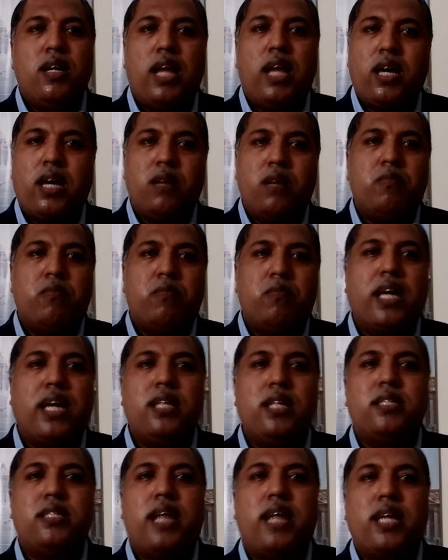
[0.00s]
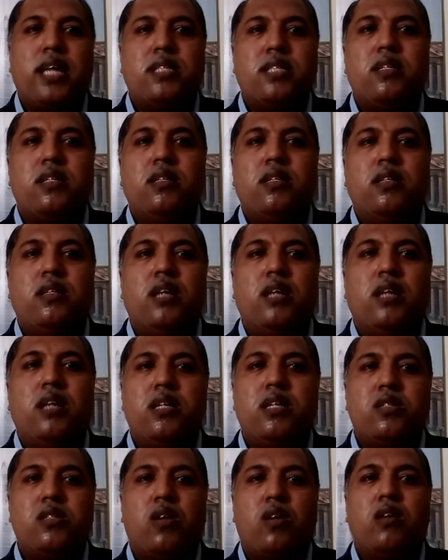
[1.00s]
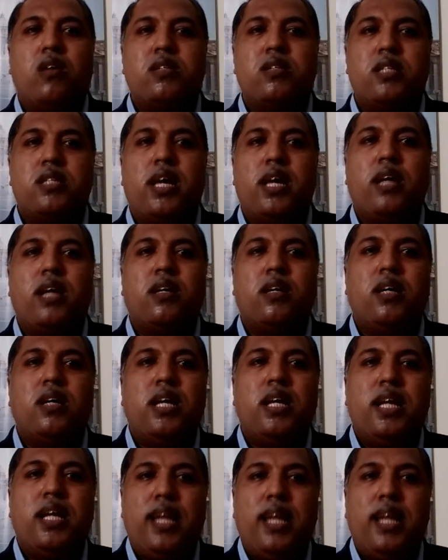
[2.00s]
Like Michael Jackson in a song said,